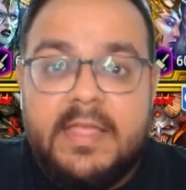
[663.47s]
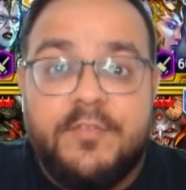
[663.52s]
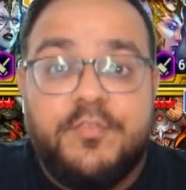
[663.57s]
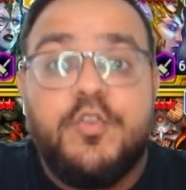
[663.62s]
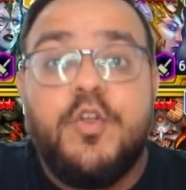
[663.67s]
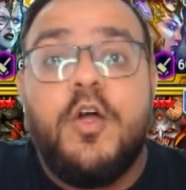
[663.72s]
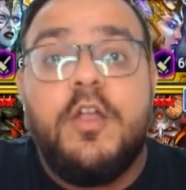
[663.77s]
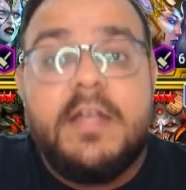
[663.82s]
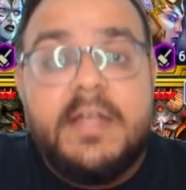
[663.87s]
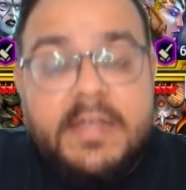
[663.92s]
If
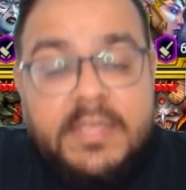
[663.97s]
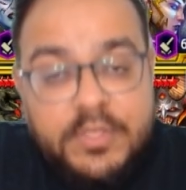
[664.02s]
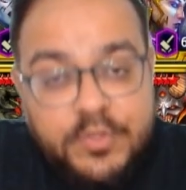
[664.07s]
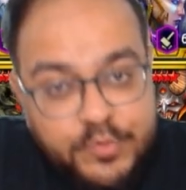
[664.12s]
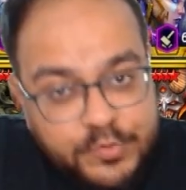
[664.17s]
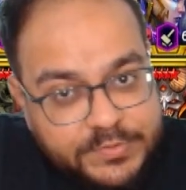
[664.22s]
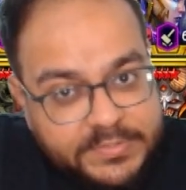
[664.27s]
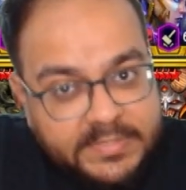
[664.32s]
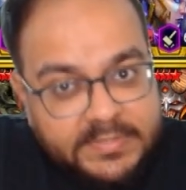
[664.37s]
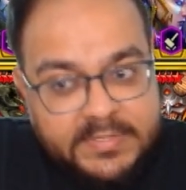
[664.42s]
you're already
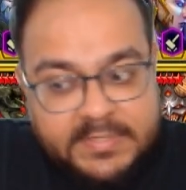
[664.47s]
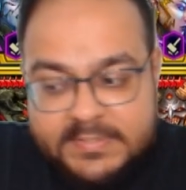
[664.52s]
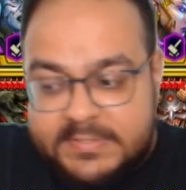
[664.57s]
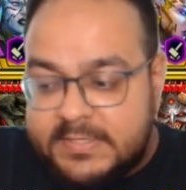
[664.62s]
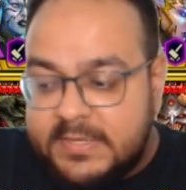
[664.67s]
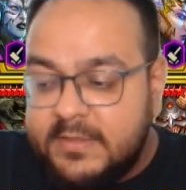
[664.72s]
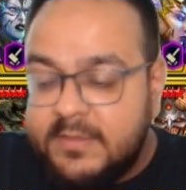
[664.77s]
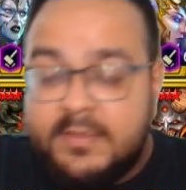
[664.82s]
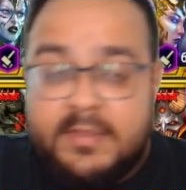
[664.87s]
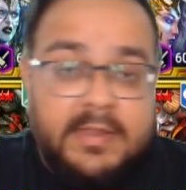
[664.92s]
using
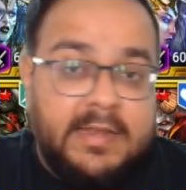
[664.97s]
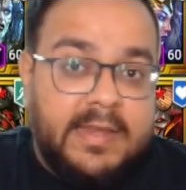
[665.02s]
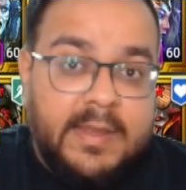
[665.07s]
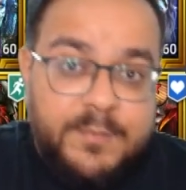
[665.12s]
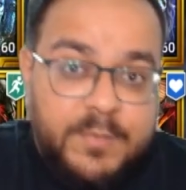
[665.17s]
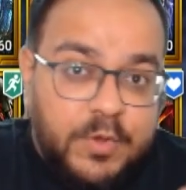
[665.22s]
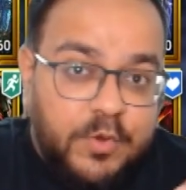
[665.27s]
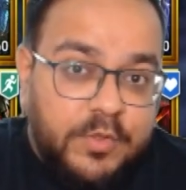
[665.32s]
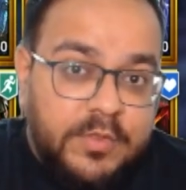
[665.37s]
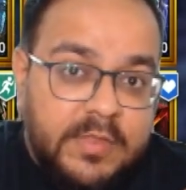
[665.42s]
this,
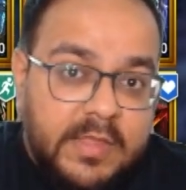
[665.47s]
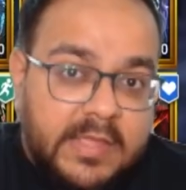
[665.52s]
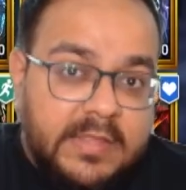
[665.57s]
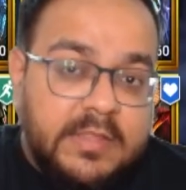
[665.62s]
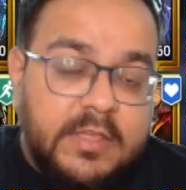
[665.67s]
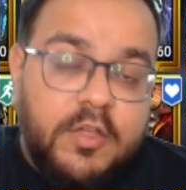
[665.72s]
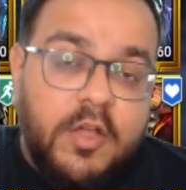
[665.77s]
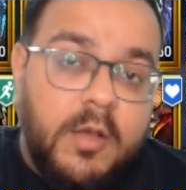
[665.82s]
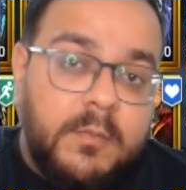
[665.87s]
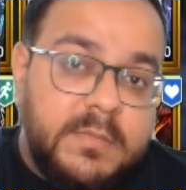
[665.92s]
let me know in
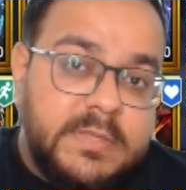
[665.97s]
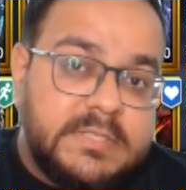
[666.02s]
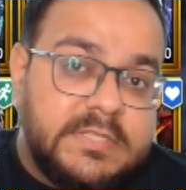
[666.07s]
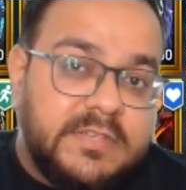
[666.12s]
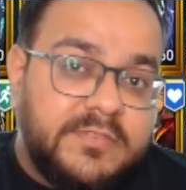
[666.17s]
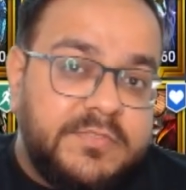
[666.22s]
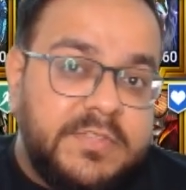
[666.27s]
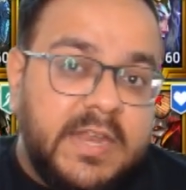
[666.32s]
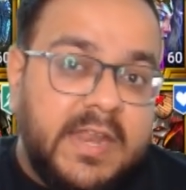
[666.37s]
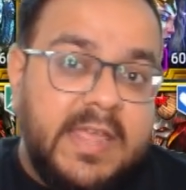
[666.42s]
the comments
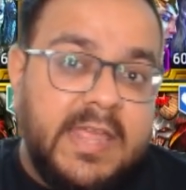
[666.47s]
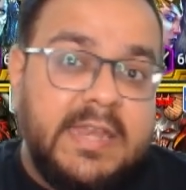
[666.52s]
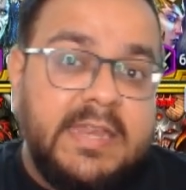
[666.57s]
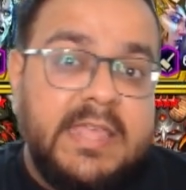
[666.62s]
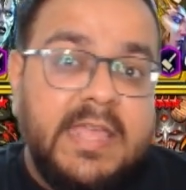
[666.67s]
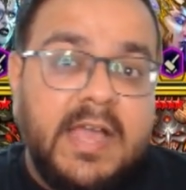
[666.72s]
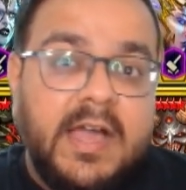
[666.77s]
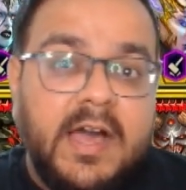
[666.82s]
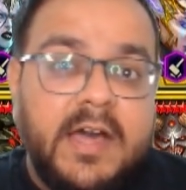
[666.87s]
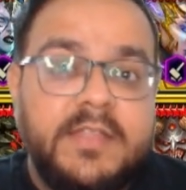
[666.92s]
if there are
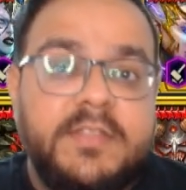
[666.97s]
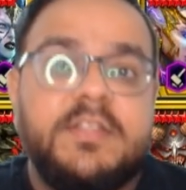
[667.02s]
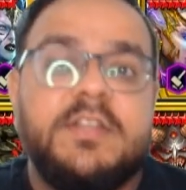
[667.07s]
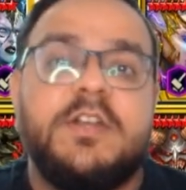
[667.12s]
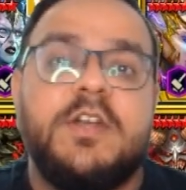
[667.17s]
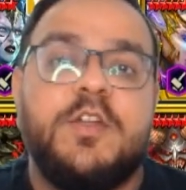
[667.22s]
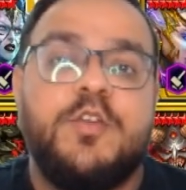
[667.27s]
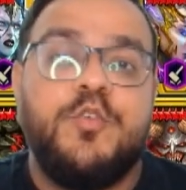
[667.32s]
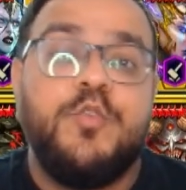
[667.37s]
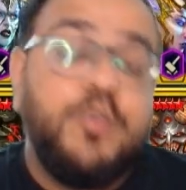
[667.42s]
any
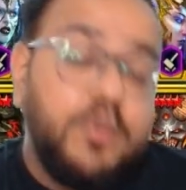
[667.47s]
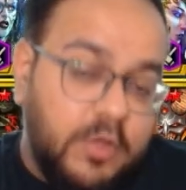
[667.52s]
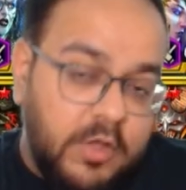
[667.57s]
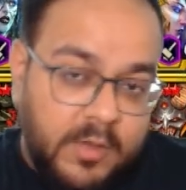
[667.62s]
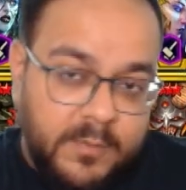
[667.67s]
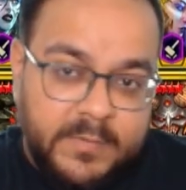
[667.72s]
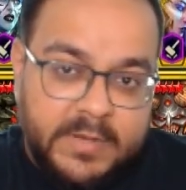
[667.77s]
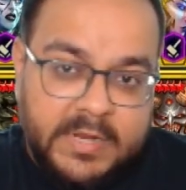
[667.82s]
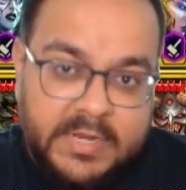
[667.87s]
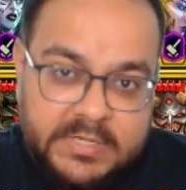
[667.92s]
other cool
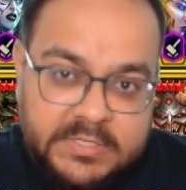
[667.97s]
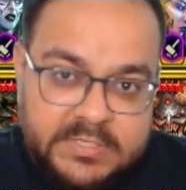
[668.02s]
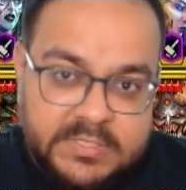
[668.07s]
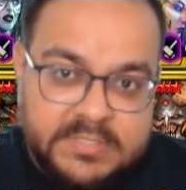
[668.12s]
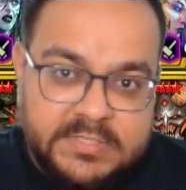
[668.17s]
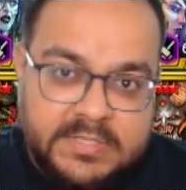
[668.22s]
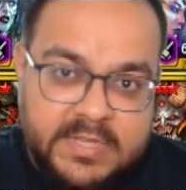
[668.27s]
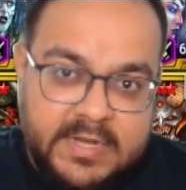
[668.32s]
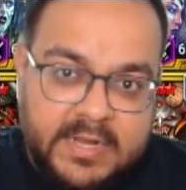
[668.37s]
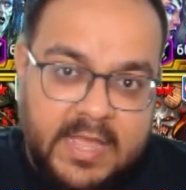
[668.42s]

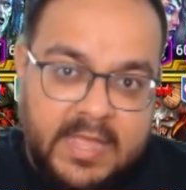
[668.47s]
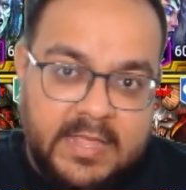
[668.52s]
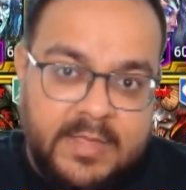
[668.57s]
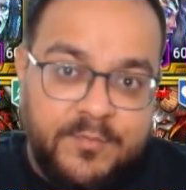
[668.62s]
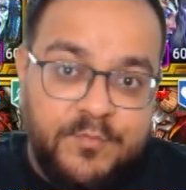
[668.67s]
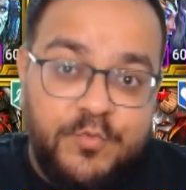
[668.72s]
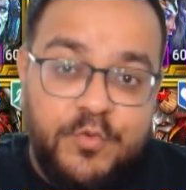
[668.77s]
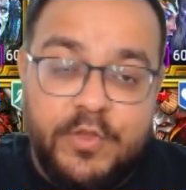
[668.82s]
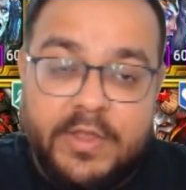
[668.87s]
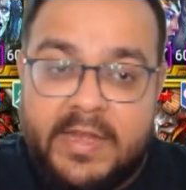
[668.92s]
combinations that I
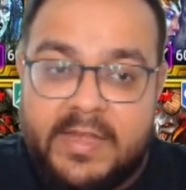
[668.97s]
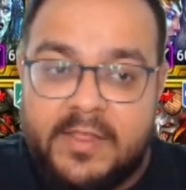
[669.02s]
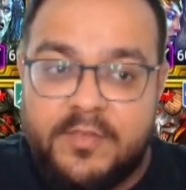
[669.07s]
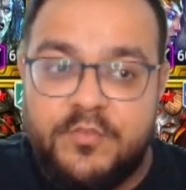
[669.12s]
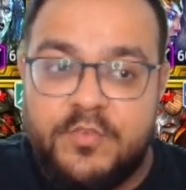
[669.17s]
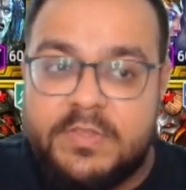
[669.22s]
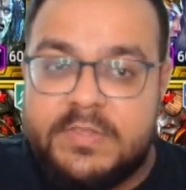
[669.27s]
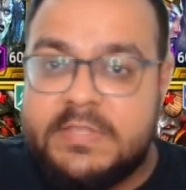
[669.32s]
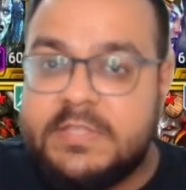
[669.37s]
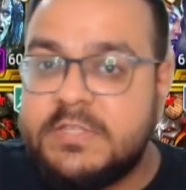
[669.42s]
am forgetting
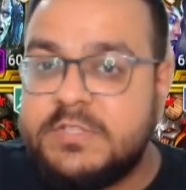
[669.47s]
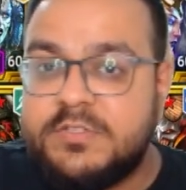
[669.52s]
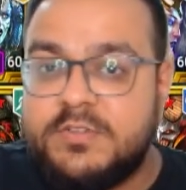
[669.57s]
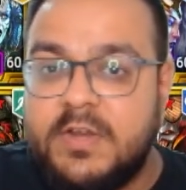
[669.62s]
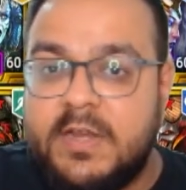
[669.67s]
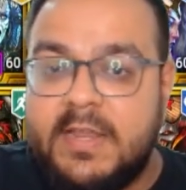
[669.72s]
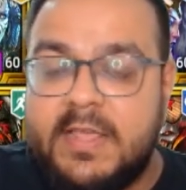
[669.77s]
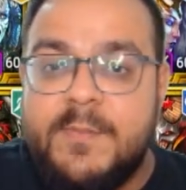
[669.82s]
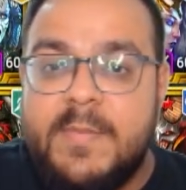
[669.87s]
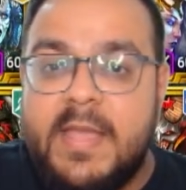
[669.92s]
with this
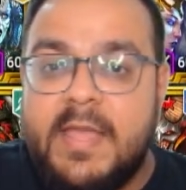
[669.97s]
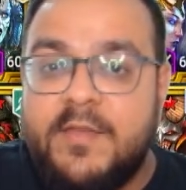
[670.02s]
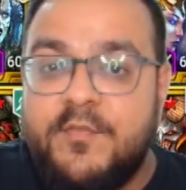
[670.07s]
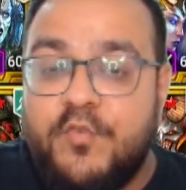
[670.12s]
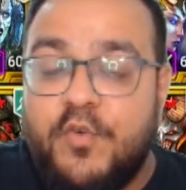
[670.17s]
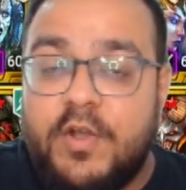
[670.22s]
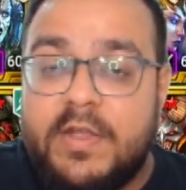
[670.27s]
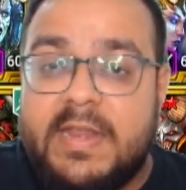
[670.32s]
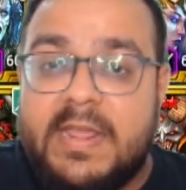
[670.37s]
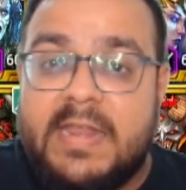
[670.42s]
relic and
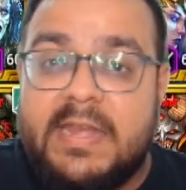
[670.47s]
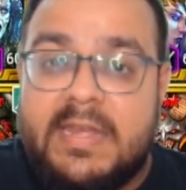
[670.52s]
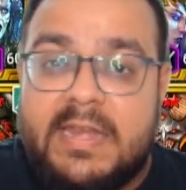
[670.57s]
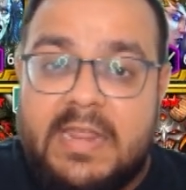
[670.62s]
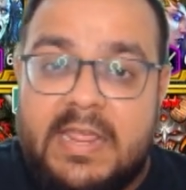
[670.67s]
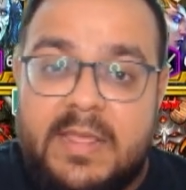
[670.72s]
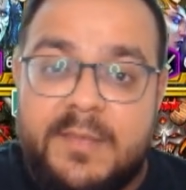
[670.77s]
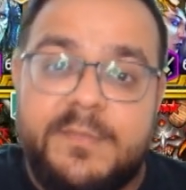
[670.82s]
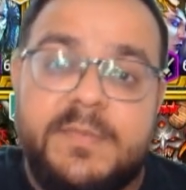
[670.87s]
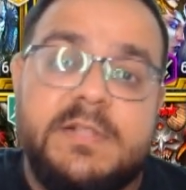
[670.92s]
what
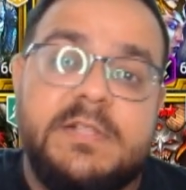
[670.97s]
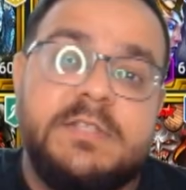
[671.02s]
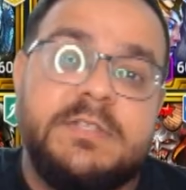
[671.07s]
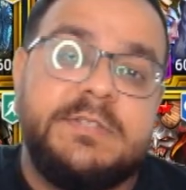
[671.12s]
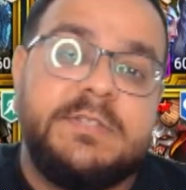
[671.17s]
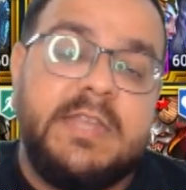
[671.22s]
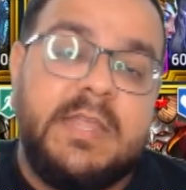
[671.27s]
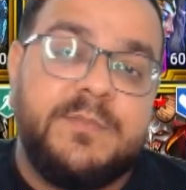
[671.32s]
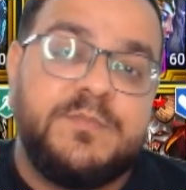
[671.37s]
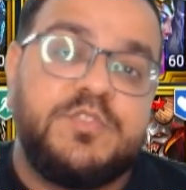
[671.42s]

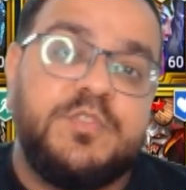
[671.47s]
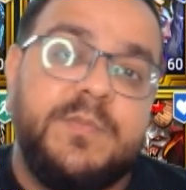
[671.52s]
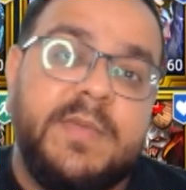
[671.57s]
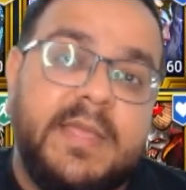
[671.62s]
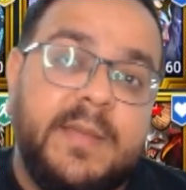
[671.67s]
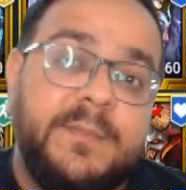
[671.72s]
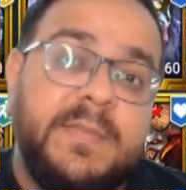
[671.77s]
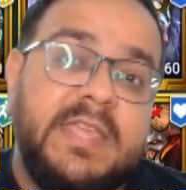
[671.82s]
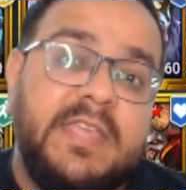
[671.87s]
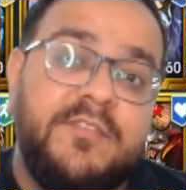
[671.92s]
enables teams to
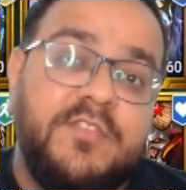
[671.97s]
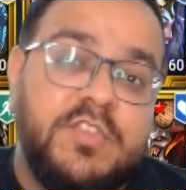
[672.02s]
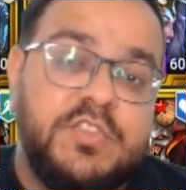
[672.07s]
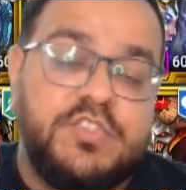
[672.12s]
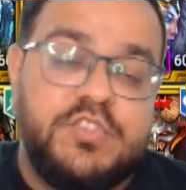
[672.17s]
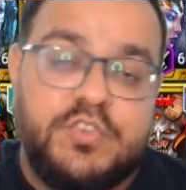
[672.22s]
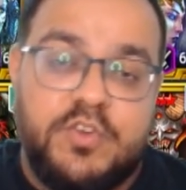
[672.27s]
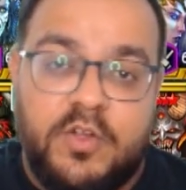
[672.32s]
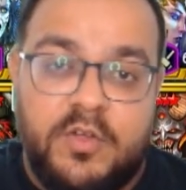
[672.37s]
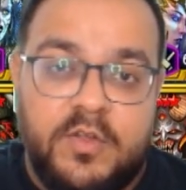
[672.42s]
become even
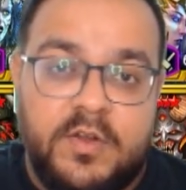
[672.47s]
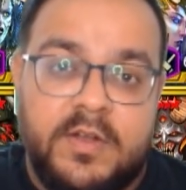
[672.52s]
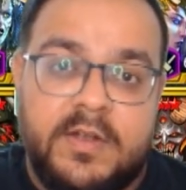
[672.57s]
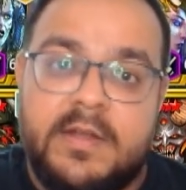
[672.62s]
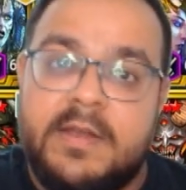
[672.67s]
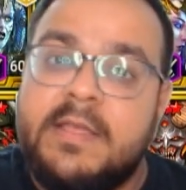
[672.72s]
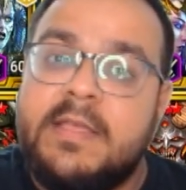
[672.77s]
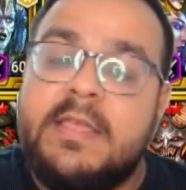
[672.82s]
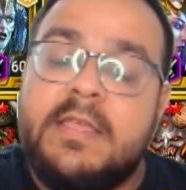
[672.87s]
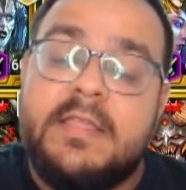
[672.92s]
stronger.